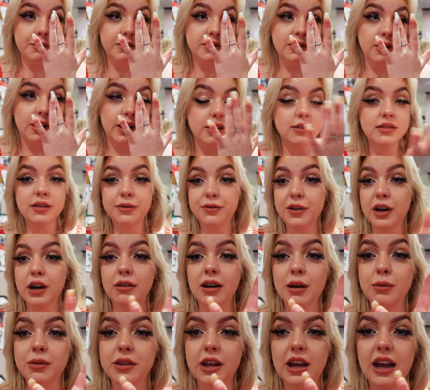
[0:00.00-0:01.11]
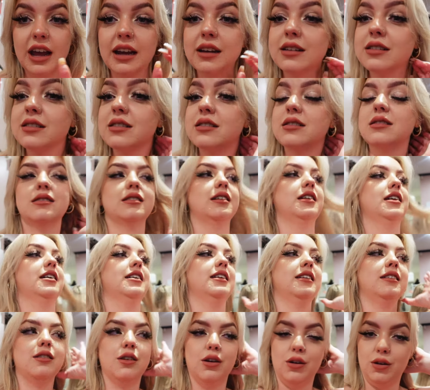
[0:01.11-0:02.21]
So I used to fuck around with her ex, and I
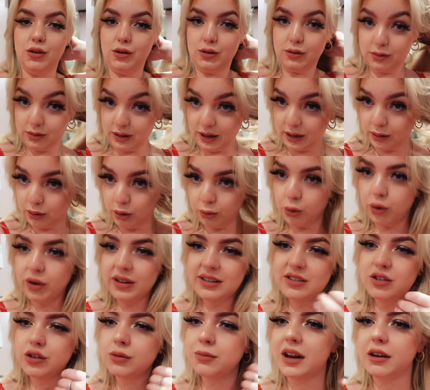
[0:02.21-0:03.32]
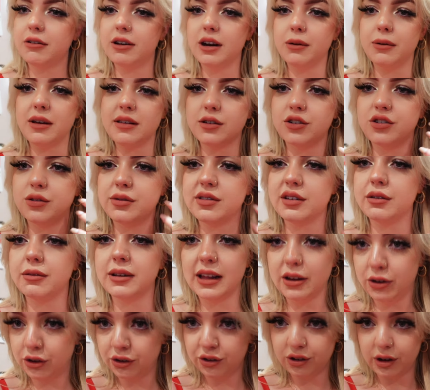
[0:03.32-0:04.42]
didn't know, like, oh well, it shouldn't matter anyways, because she was in a
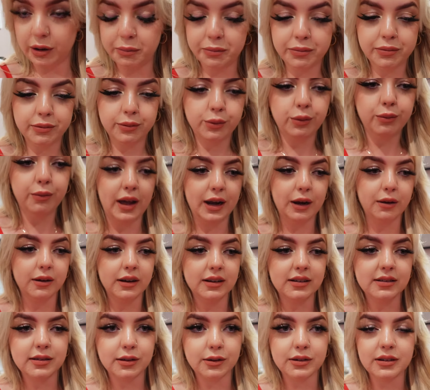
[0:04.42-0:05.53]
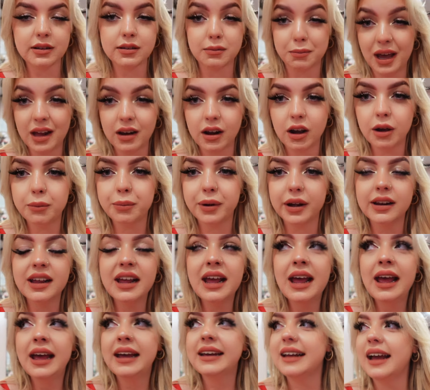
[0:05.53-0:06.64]
relationship. Anyways, so it doesn't matter, but
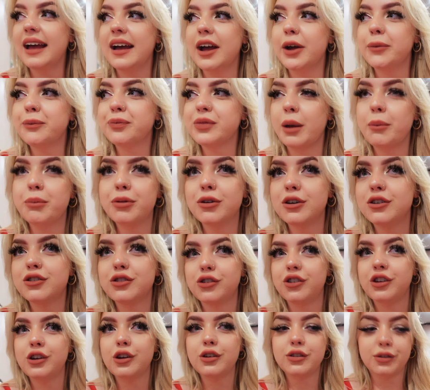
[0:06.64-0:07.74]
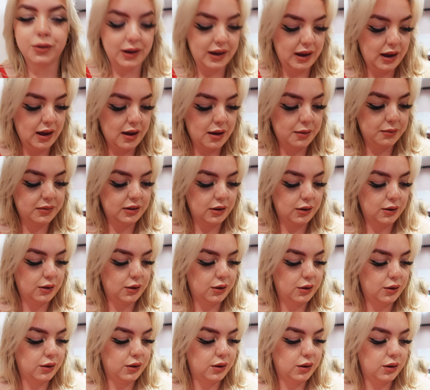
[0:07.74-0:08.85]
yeah, I'm pretty sure she knows who I am, so
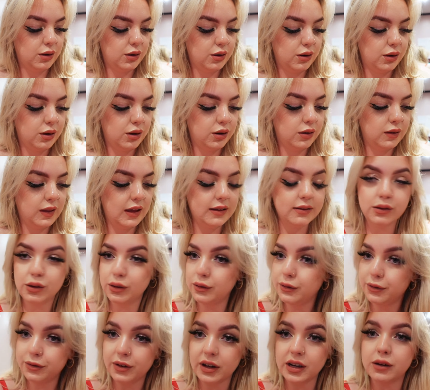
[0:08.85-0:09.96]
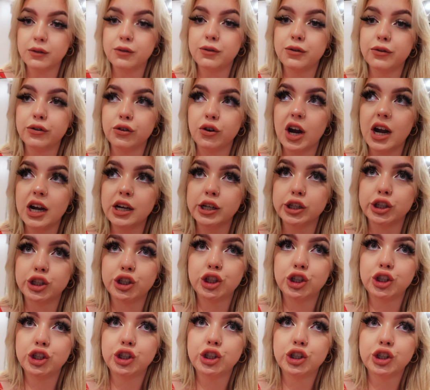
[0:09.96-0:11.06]
that's good, fun, and
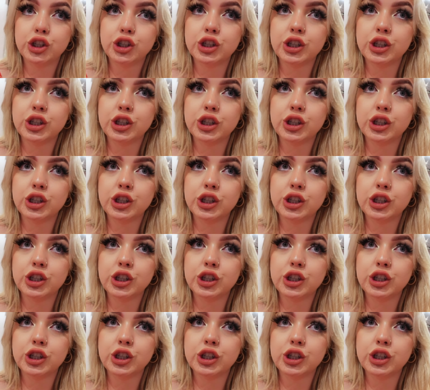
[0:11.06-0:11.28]
fresh.